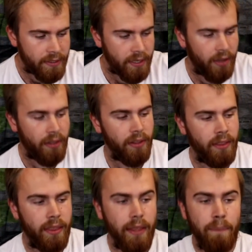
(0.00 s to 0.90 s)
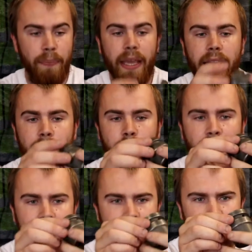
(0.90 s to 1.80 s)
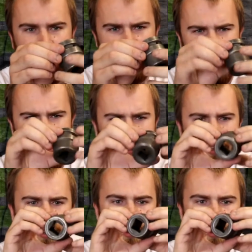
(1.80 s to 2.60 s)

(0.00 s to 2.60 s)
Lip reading: So the big impact sockets here,